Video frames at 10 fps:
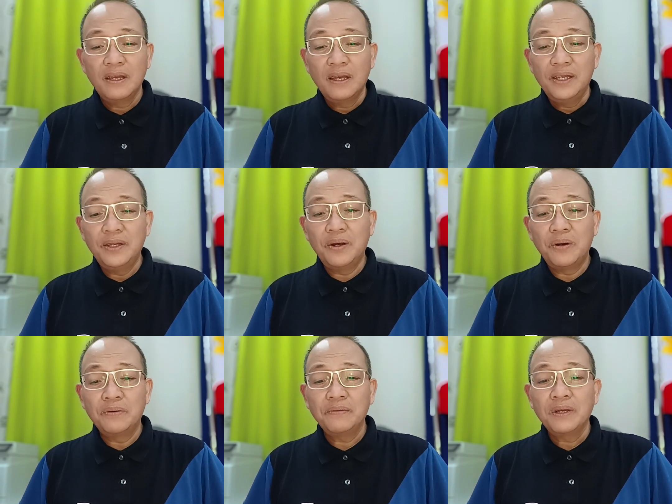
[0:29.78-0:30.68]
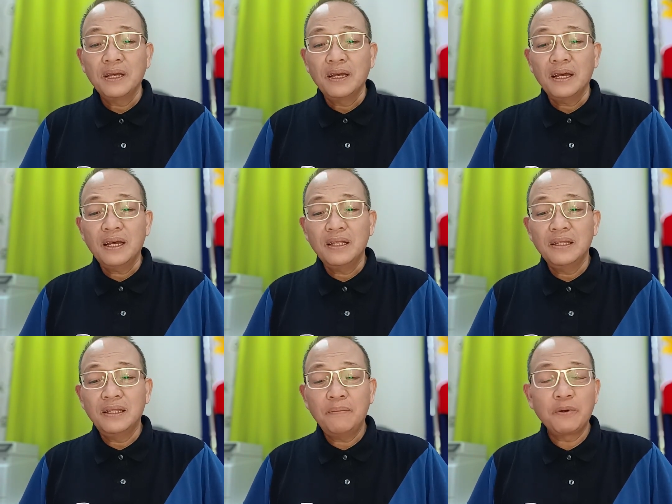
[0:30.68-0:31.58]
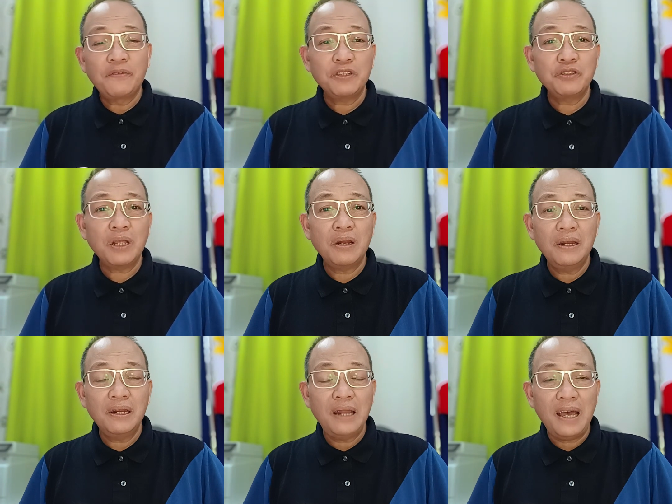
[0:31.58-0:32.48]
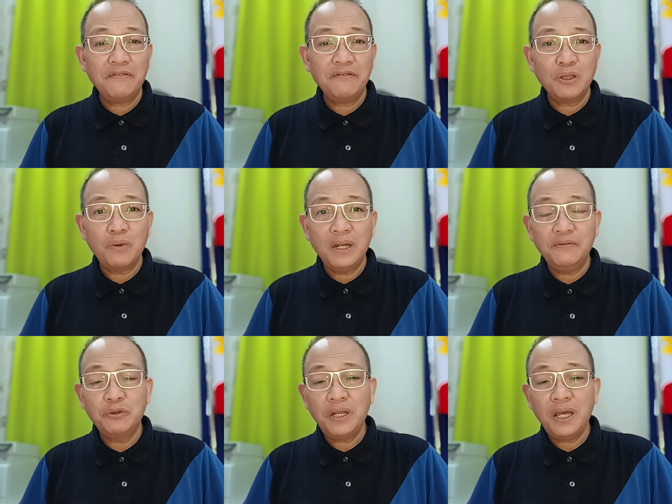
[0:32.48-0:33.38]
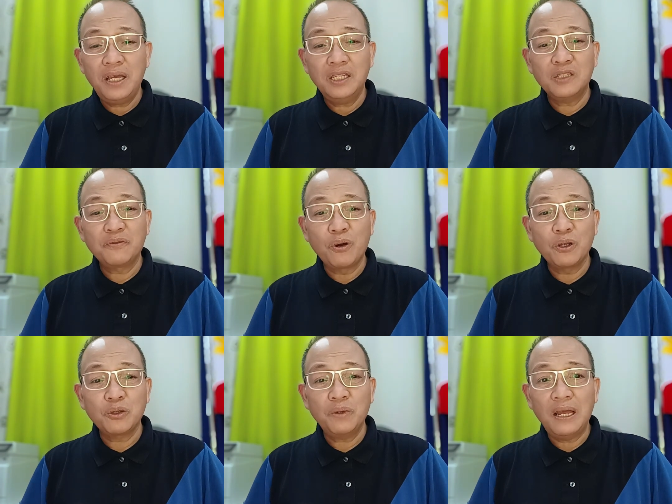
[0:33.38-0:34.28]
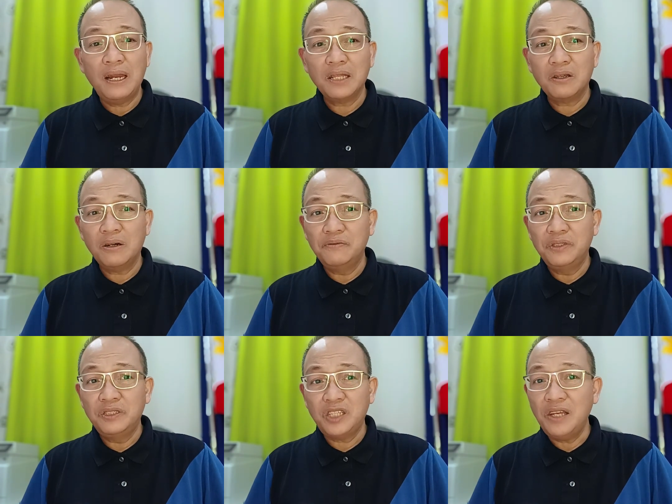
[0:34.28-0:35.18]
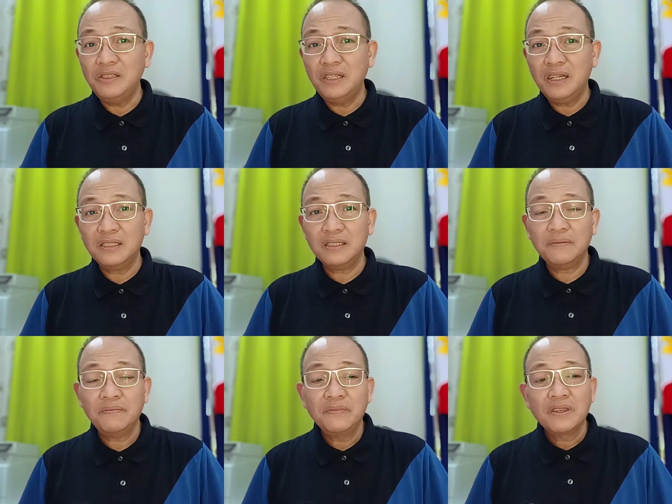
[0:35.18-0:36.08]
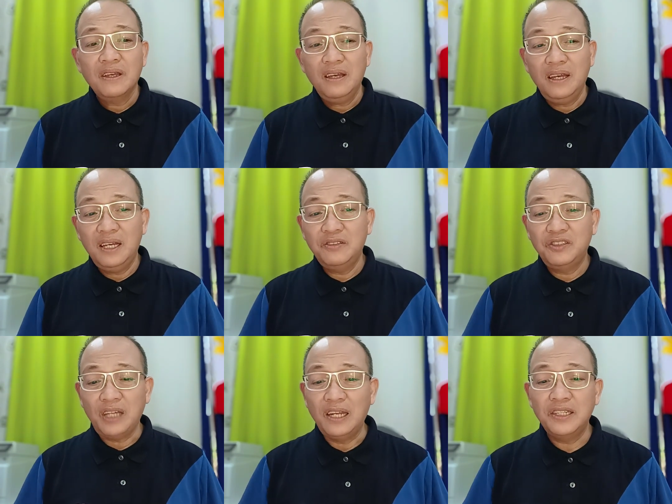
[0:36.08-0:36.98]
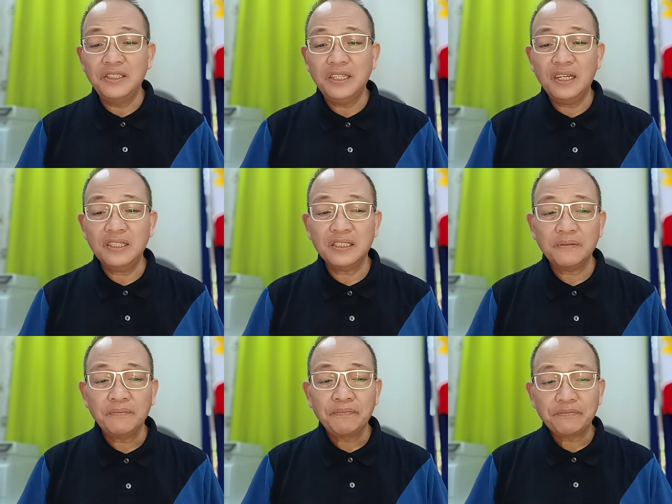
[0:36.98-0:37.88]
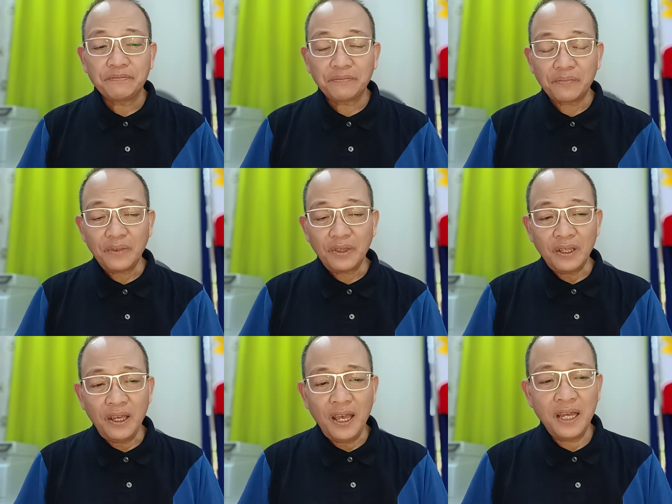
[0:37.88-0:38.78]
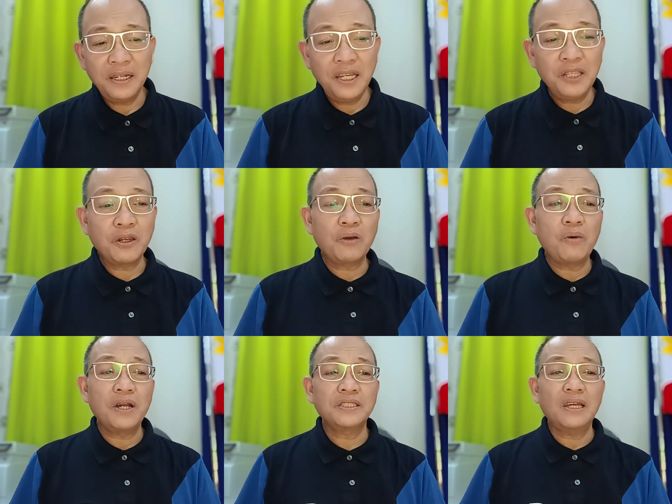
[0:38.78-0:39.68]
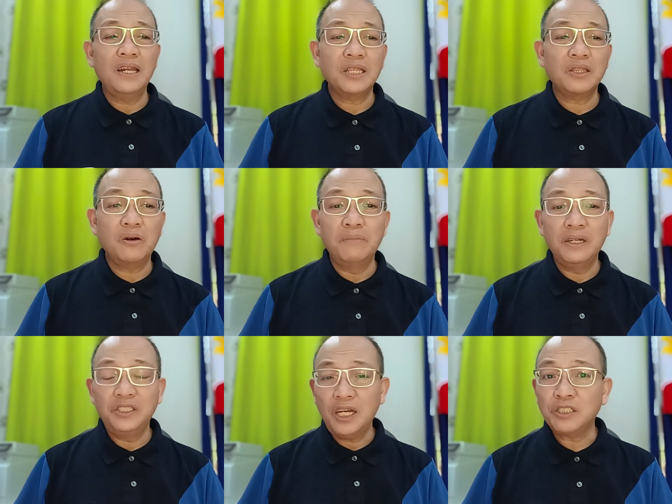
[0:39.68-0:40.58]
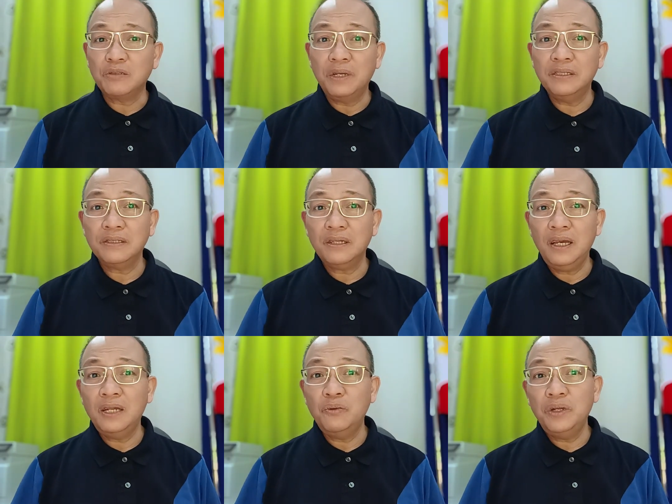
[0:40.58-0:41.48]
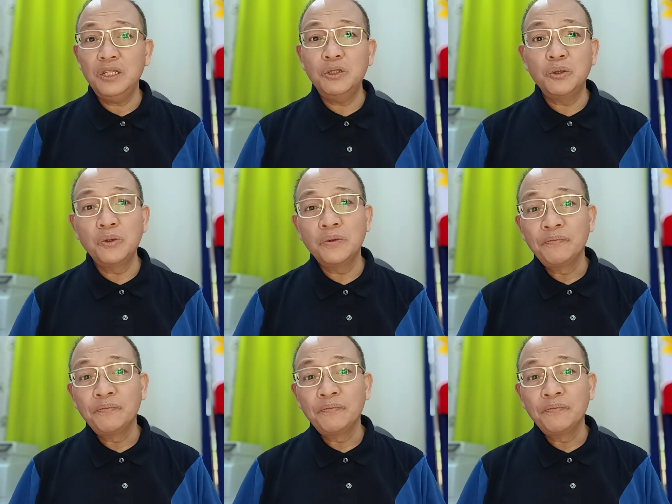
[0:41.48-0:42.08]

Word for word: You know, the professional life that we live today is fraught with a lot of changes and challenges and it requires a lot of adjustment and we need to